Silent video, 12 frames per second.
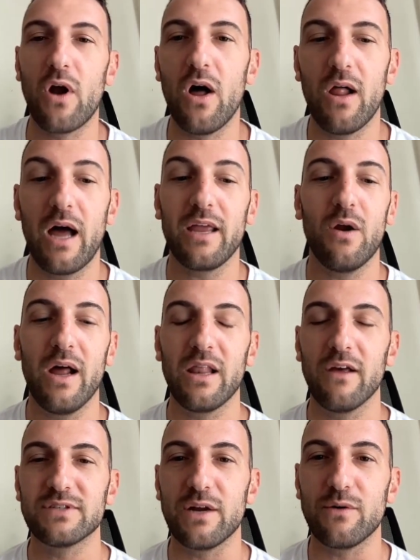But overall, you know,
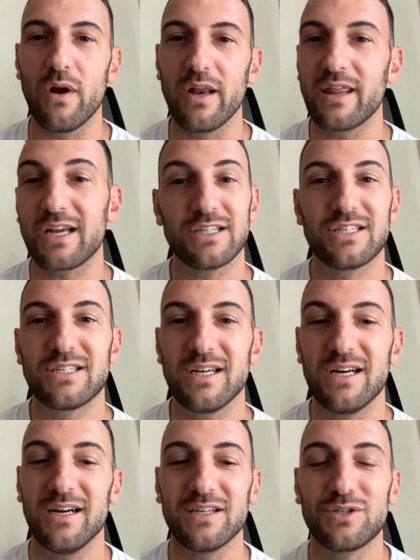I love Zed Run. I think
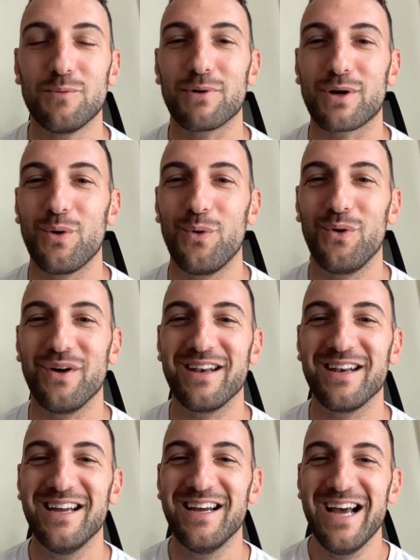it's uh, super
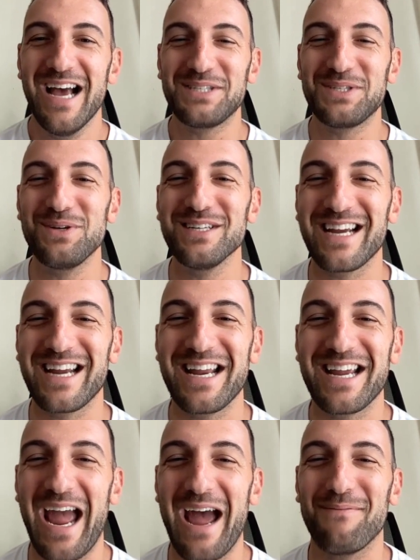cool. And as soon as I
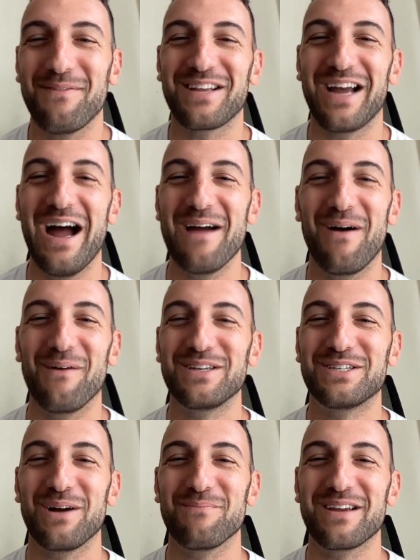get a gap of time, I'll
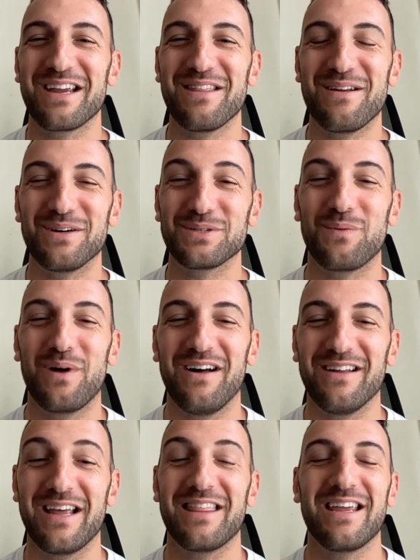be jumping in there as
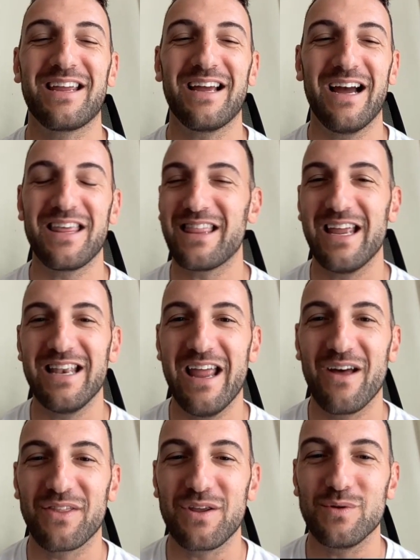well. And I think I think they
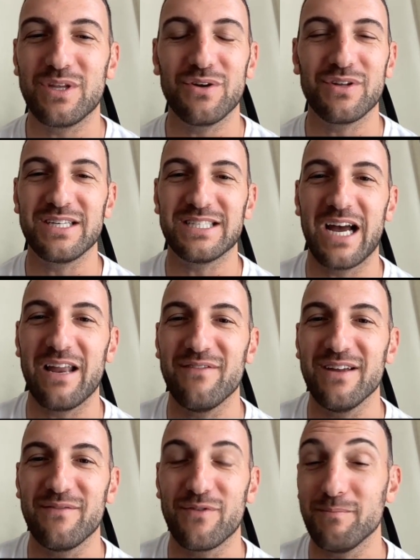nailed the utility
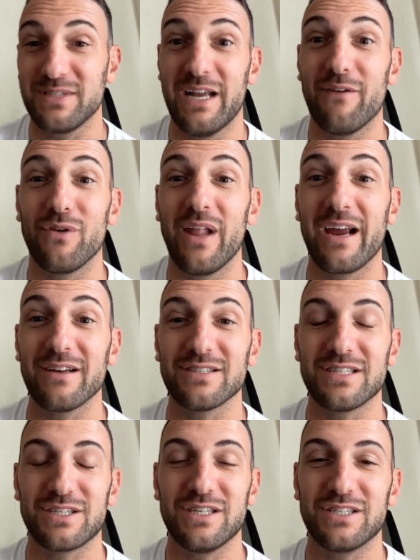side of it from several
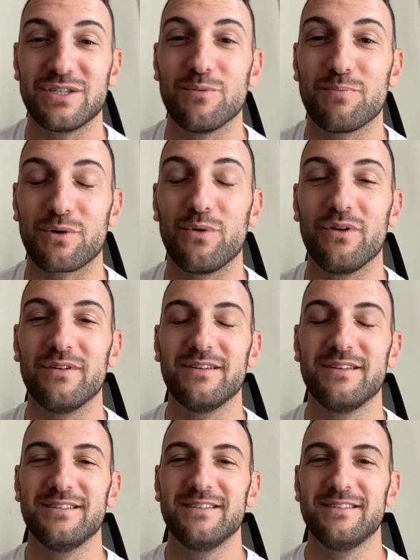angles. It's, it's super cool.